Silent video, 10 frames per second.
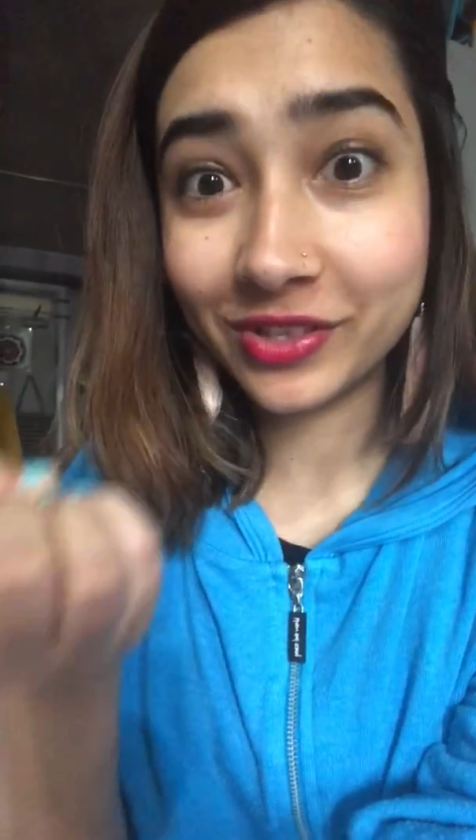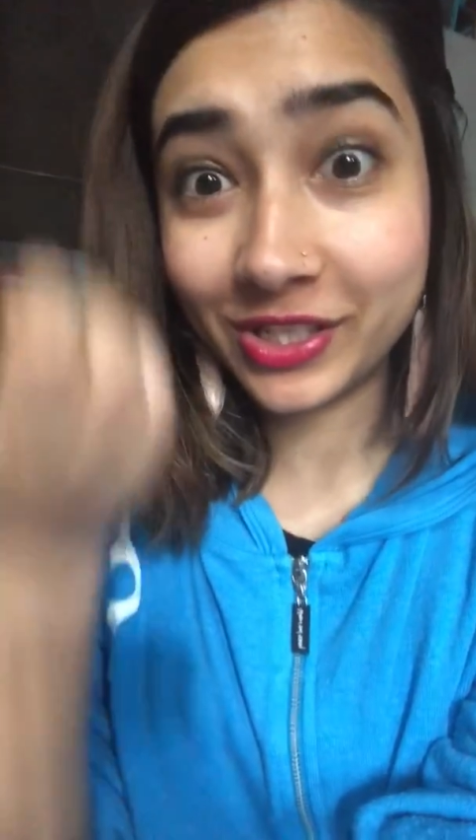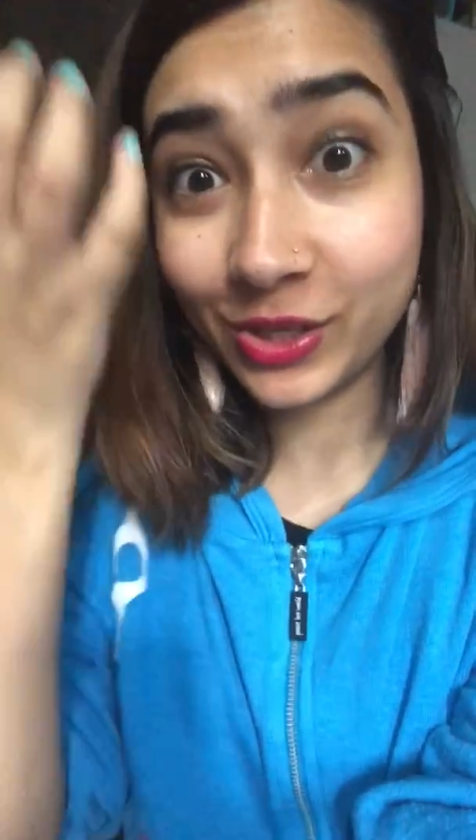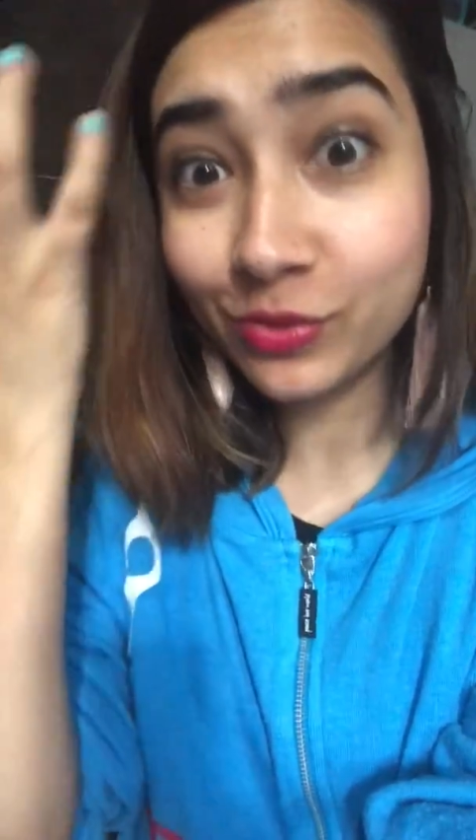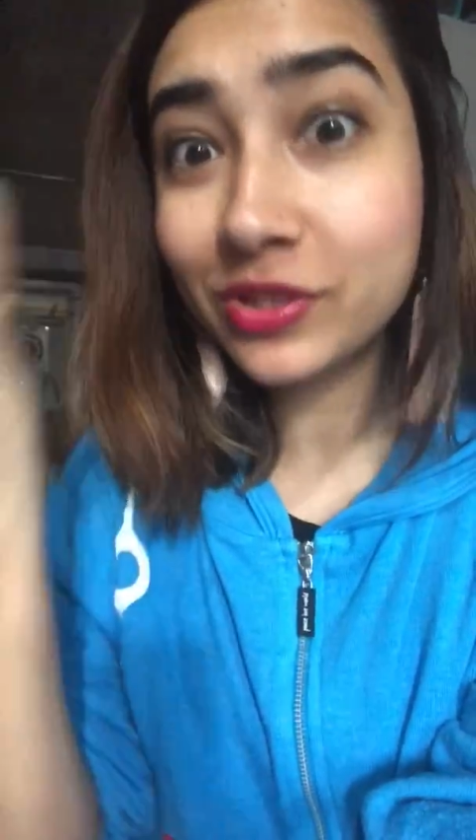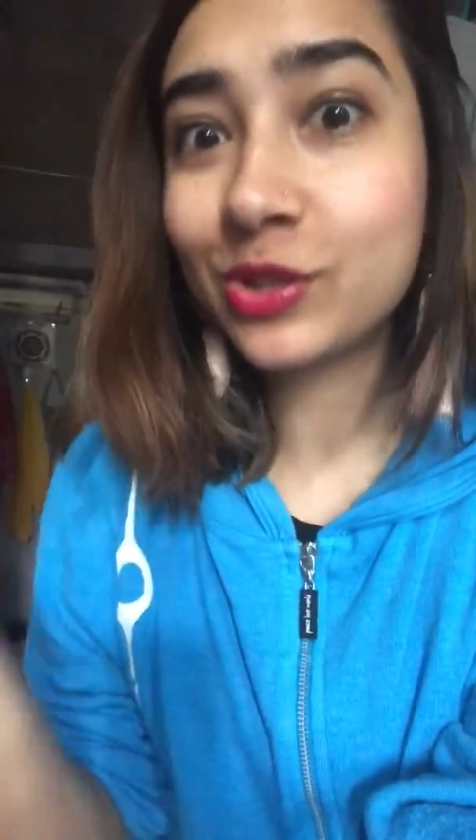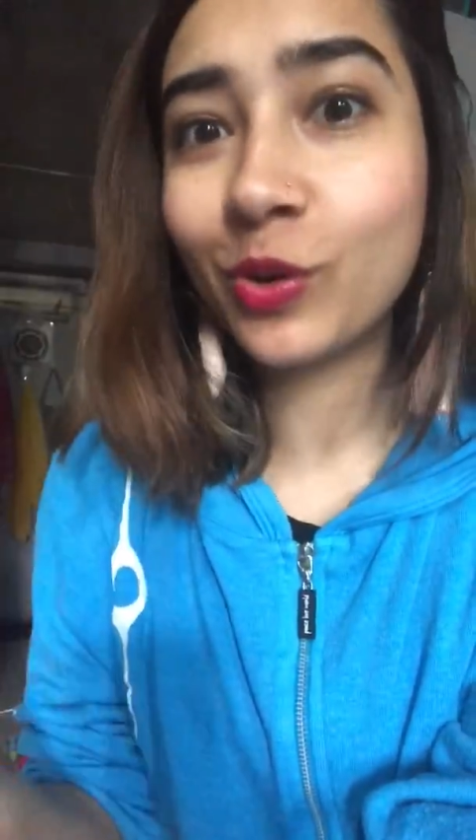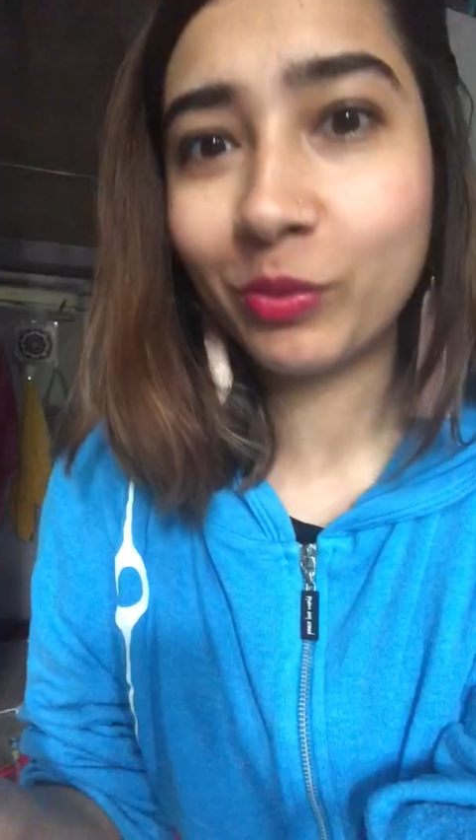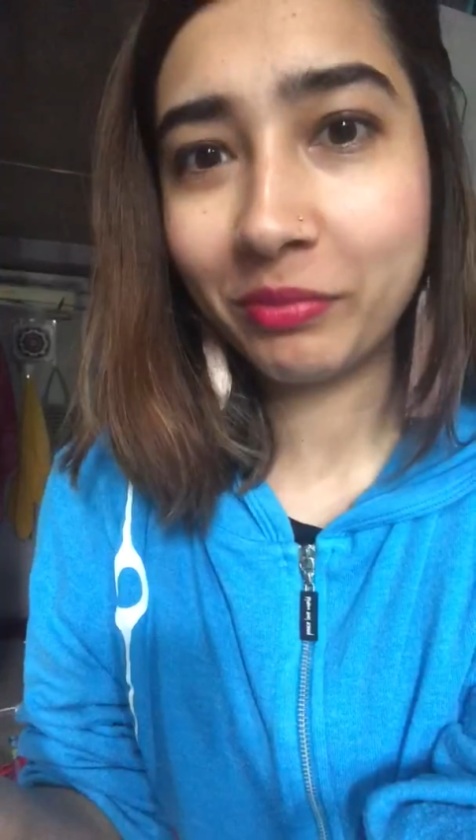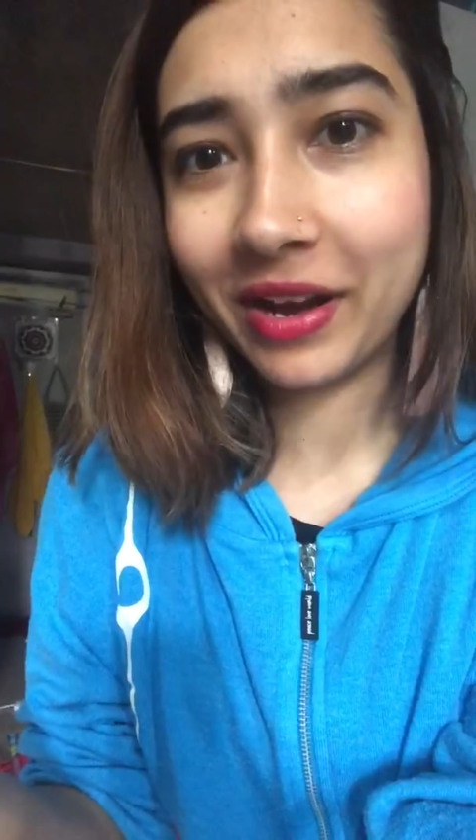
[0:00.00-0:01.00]
reduce
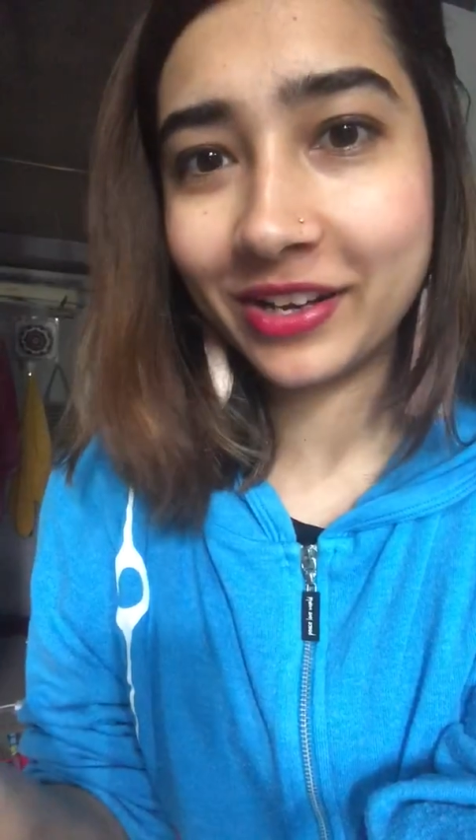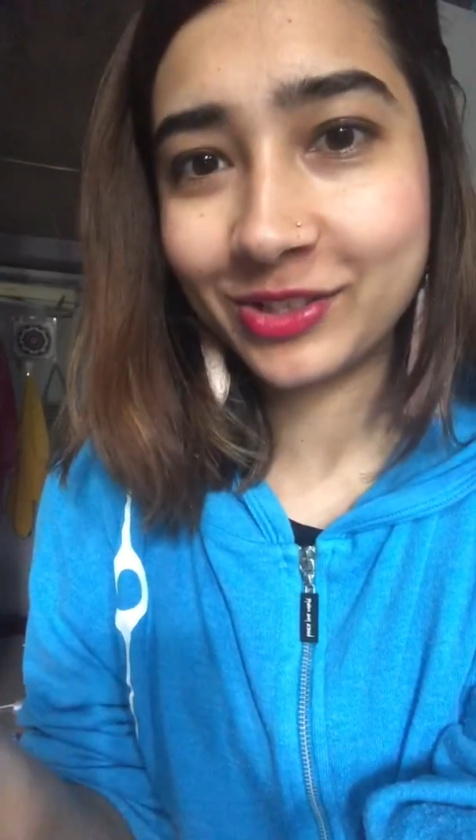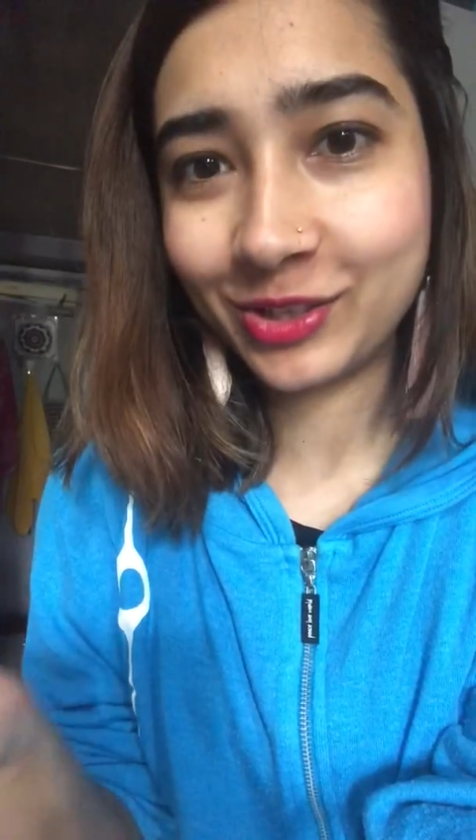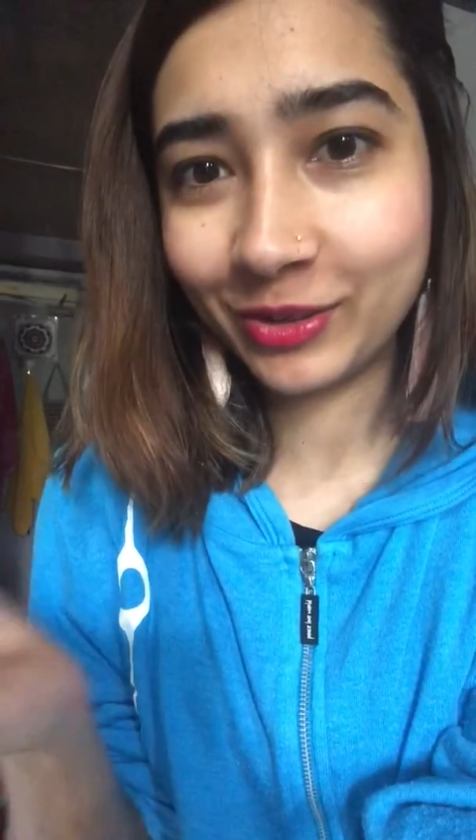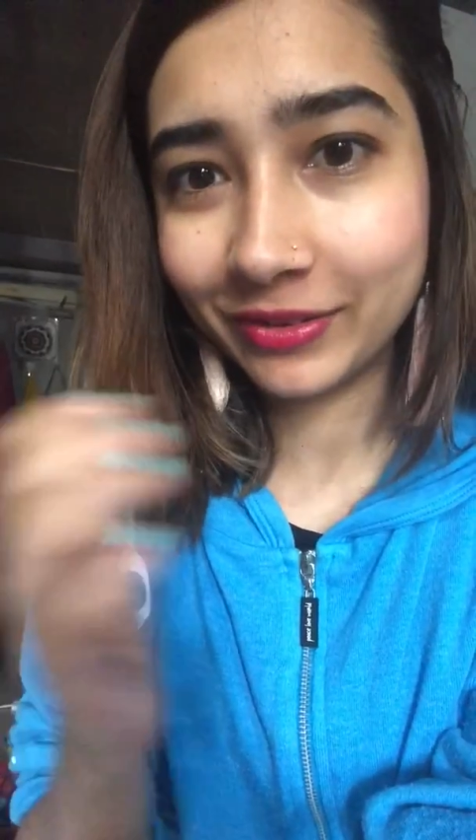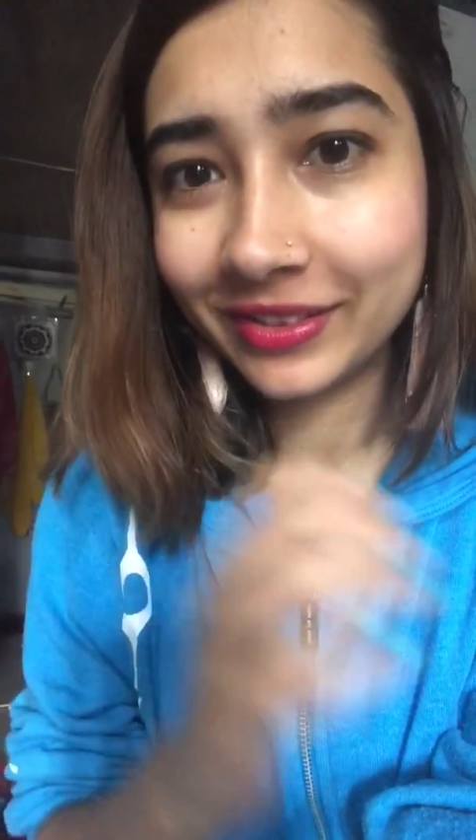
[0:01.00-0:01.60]
so much,